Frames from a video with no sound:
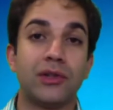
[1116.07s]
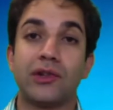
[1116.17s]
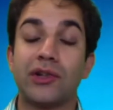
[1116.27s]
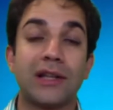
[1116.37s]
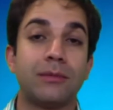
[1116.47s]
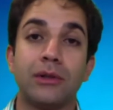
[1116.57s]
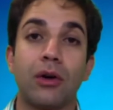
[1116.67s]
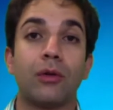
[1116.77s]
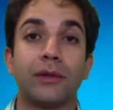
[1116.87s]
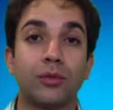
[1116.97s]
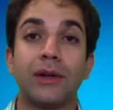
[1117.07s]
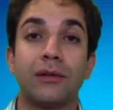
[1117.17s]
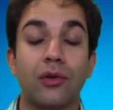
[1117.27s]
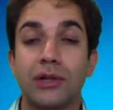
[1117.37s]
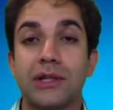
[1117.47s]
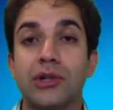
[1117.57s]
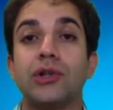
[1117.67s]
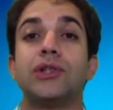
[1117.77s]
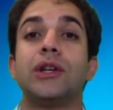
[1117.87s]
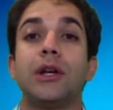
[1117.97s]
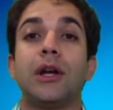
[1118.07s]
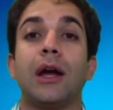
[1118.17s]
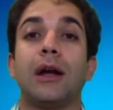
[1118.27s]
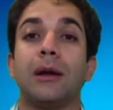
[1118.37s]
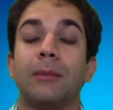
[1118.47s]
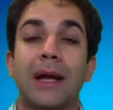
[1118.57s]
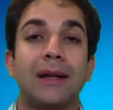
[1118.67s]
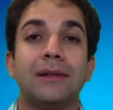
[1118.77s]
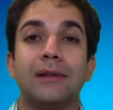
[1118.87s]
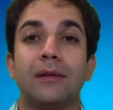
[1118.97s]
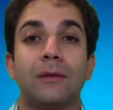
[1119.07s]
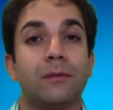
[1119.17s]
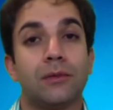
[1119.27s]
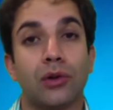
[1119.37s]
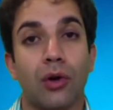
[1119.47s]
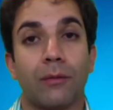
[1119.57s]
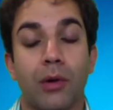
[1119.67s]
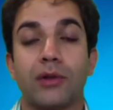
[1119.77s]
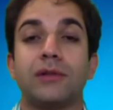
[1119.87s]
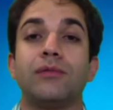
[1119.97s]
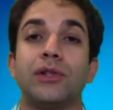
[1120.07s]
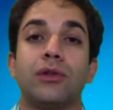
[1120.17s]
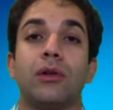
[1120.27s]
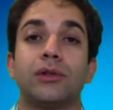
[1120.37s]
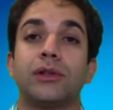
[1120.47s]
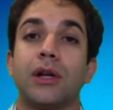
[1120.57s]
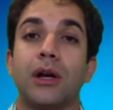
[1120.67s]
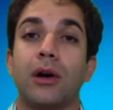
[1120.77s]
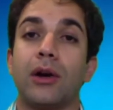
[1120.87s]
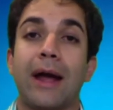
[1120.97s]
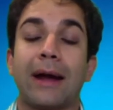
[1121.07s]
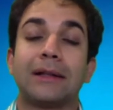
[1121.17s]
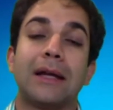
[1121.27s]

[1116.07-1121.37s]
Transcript: Research has been done over 20-30 years, and a lot of positive results on ACT.